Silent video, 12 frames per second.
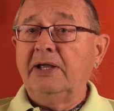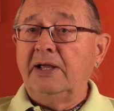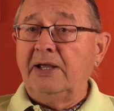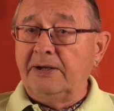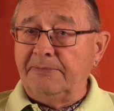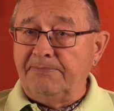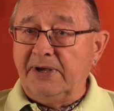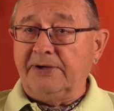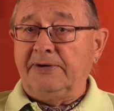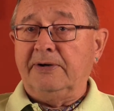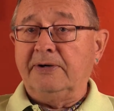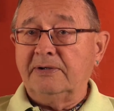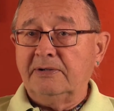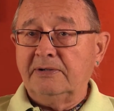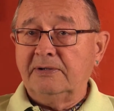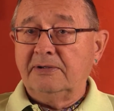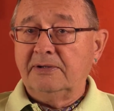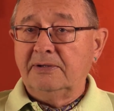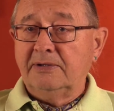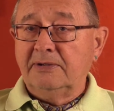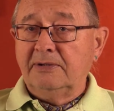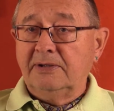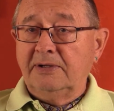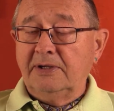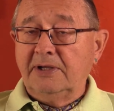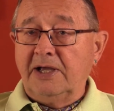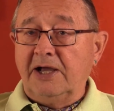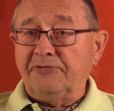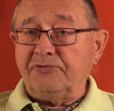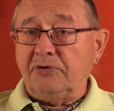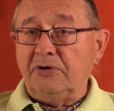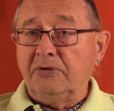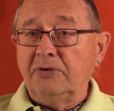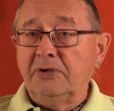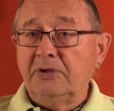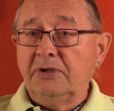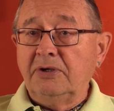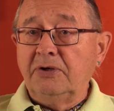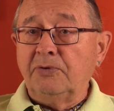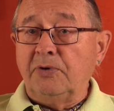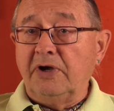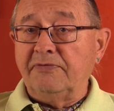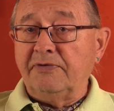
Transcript: and better. After all, we have